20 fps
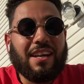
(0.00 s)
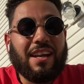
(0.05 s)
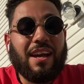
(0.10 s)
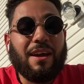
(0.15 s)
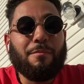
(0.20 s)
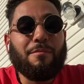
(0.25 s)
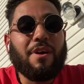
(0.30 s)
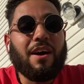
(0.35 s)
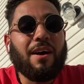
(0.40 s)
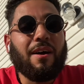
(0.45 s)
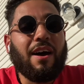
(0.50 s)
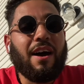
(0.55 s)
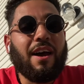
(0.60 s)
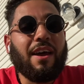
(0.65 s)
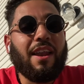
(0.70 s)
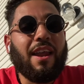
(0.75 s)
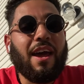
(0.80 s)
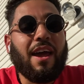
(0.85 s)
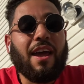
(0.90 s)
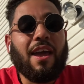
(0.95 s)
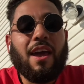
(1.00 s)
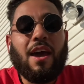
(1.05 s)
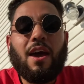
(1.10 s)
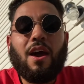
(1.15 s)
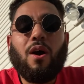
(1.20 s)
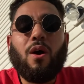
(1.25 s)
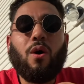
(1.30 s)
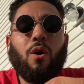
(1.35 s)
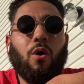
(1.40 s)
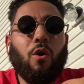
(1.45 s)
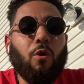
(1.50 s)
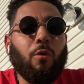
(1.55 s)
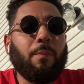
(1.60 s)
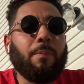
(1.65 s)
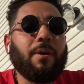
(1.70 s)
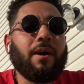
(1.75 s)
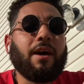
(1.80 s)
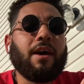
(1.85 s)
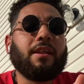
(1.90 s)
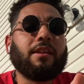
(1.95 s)
I hope
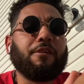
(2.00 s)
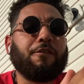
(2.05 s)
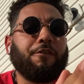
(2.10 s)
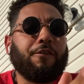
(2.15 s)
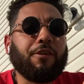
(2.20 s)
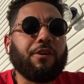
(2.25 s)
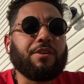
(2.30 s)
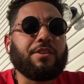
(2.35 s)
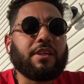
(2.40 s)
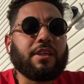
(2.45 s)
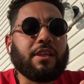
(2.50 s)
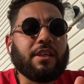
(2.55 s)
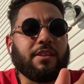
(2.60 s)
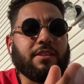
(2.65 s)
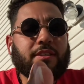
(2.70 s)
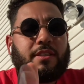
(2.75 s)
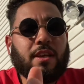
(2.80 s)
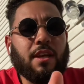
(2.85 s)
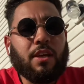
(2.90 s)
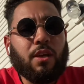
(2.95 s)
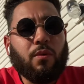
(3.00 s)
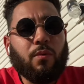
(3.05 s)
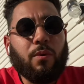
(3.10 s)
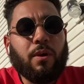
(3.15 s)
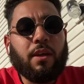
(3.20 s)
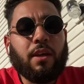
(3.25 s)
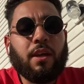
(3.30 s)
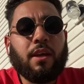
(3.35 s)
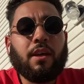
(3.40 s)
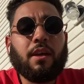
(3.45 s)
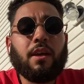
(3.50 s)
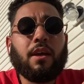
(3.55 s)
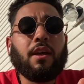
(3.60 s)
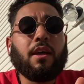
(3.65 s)
the Phillies can continue winning.